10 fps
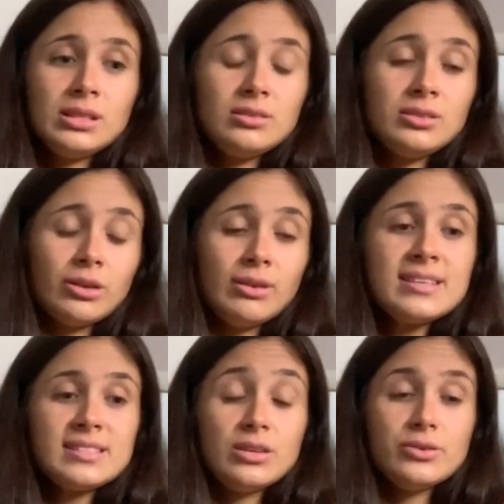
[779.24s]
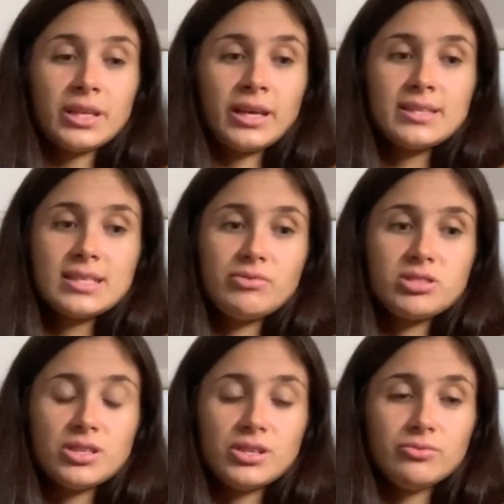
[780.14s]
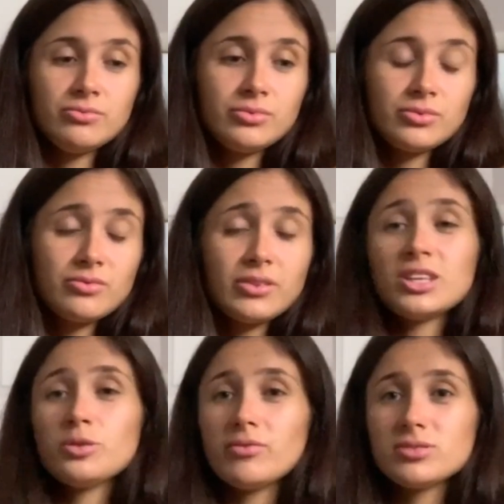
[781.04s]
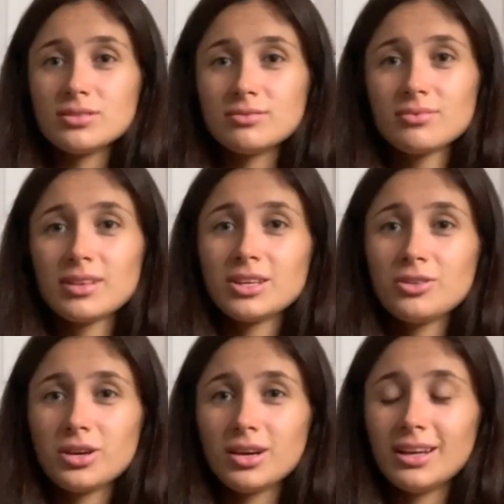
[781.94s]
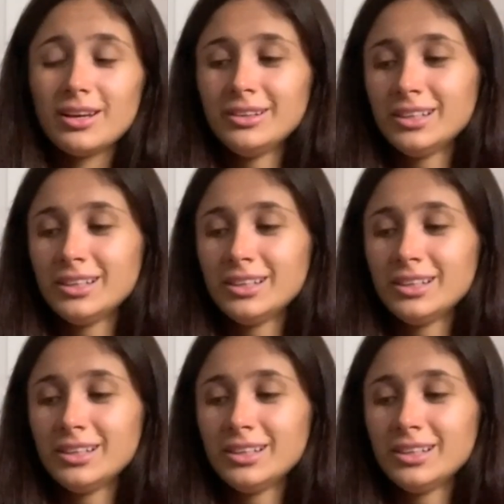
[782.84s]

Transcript: you know Leicester losing against Everton thank you Everton thank you Carlo